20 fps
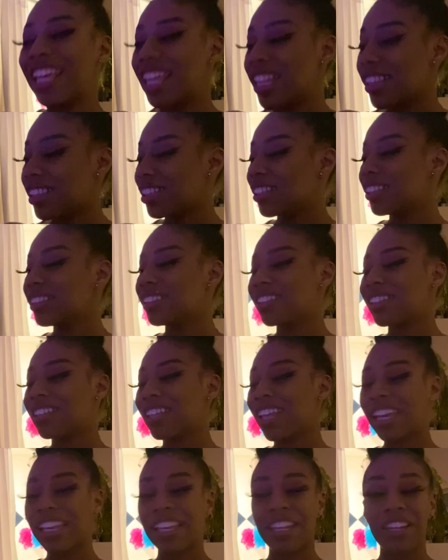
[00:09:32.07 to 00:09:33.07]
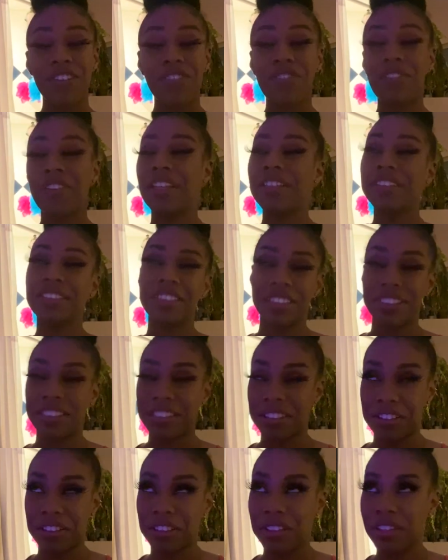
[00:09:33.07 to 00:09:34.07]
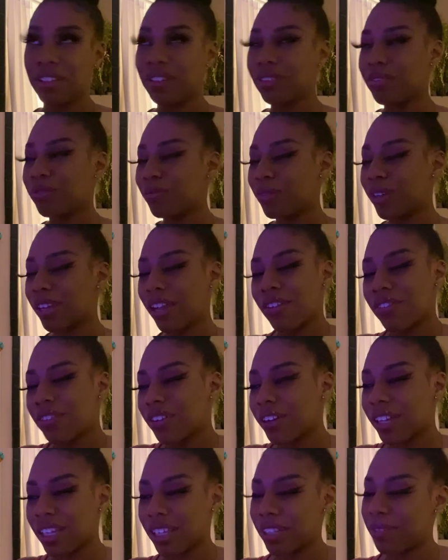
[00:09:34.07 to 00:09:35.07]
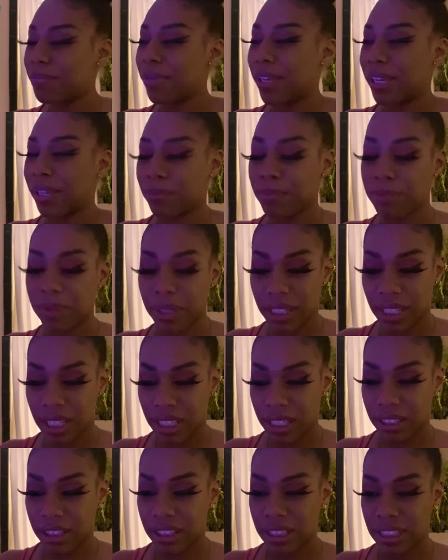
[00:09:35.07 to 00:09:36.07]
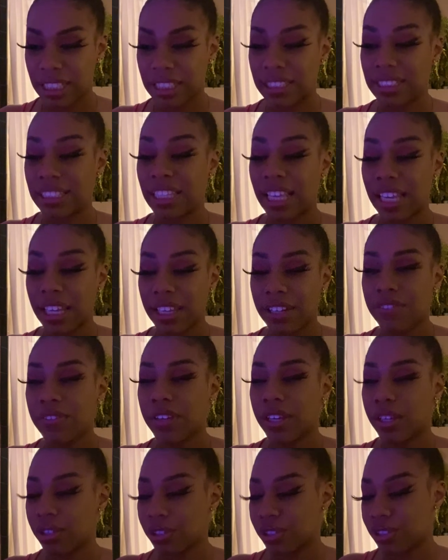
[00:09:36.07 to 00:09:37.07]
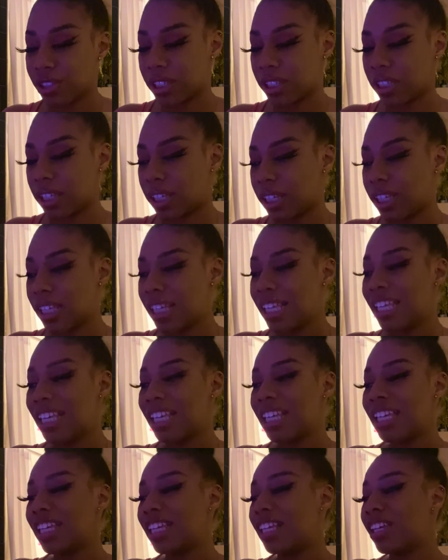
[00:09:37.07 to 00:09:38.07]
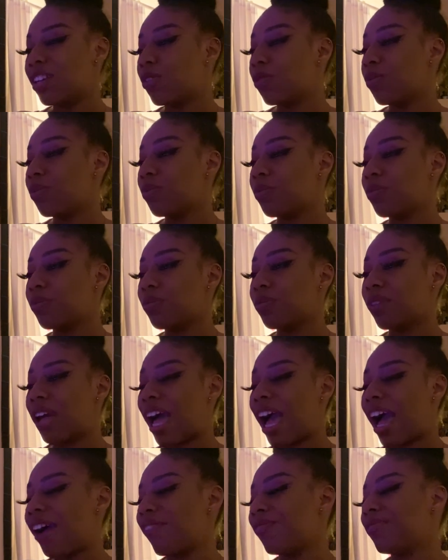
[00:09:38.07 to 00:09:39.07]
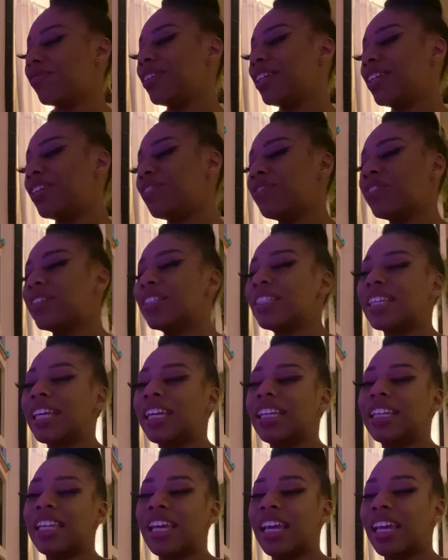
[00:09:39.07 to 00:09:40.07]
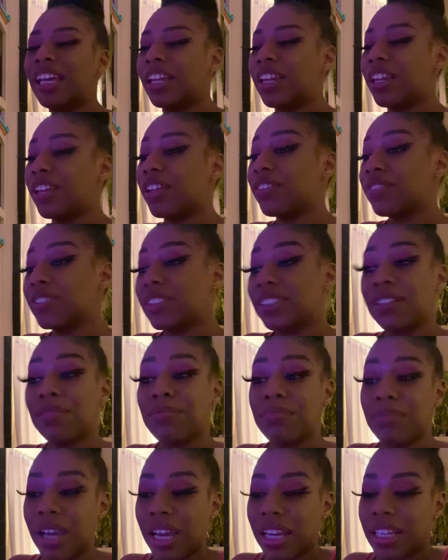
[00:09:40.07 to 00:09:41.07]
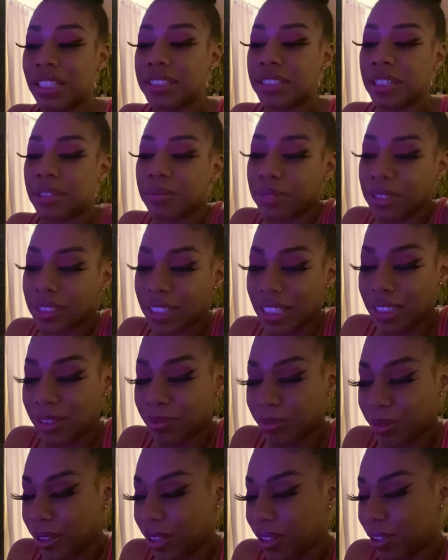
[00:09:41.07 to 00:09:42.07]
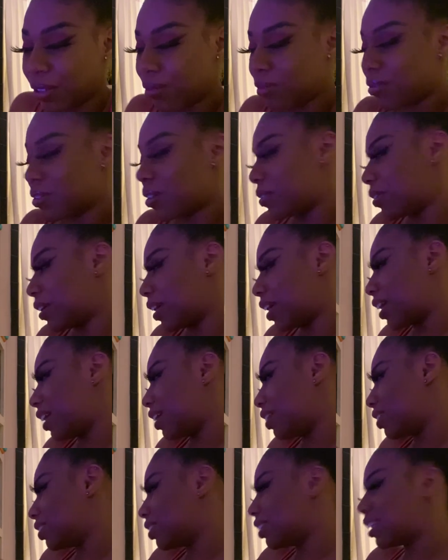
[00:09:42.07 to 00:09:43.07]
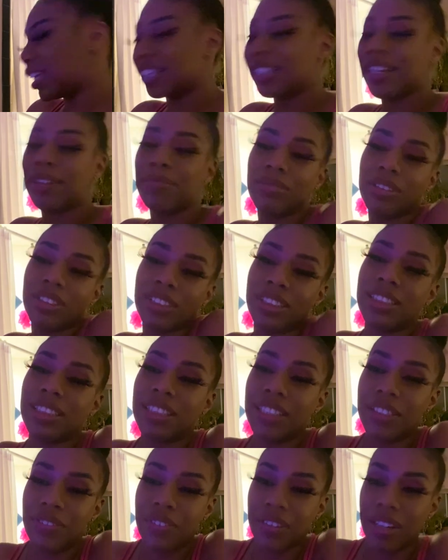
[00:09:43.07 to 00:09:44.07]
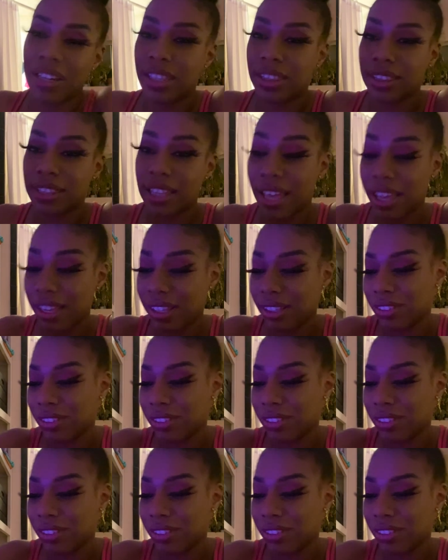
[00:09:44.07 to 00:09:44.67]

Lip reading: this negative entity, whatever it may be, this negative energy, I wouldn't even say negative. Somebody's obsessed with you, okay? That, I'm gonna just leave it at that.